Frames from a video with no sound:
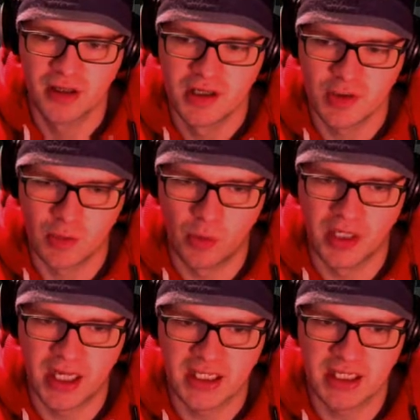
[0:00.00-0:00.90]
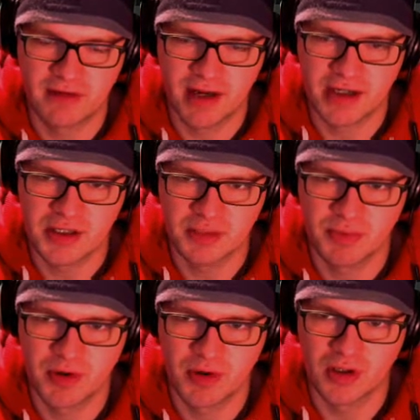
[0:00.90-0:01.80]
So I wouldn't actually raise just
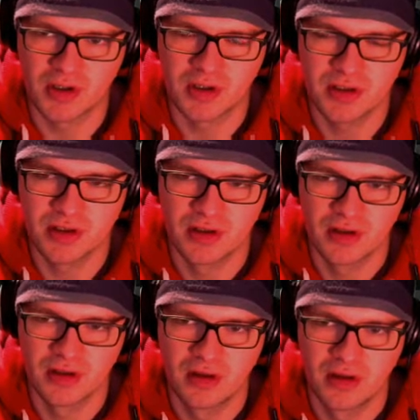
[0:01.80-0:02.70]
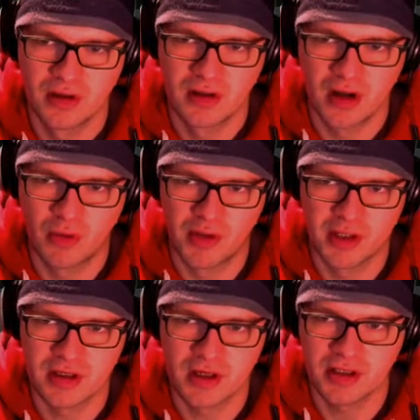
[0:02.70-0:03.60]
because I want
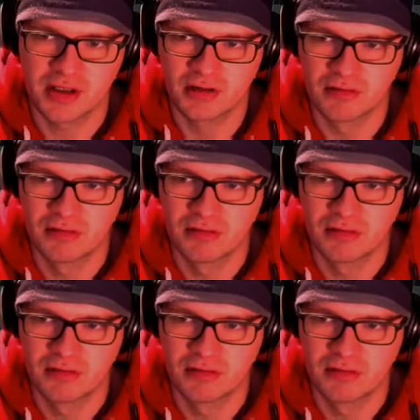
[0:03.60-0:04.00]
this guy to call.